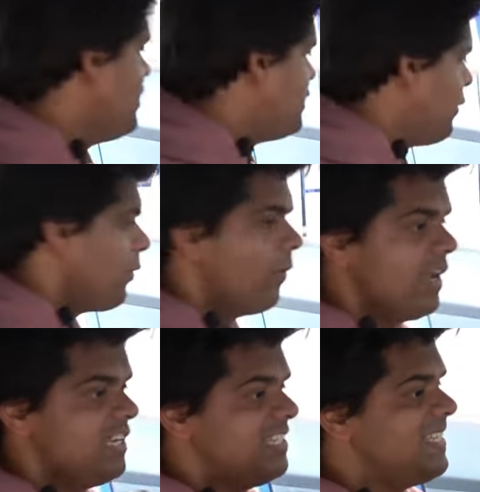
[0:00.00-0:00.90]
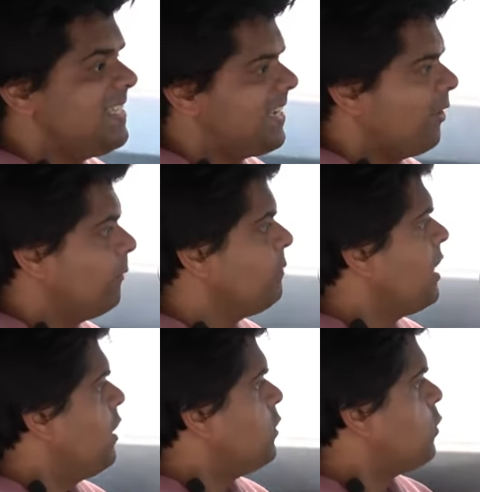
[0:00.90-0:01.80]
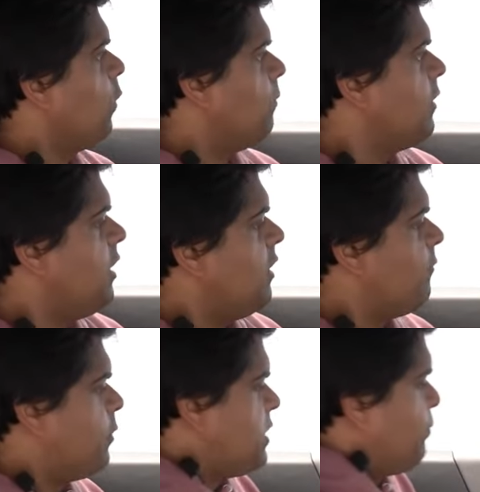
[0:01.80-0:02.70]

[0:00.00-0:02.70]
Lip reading: the interior in detail. So, first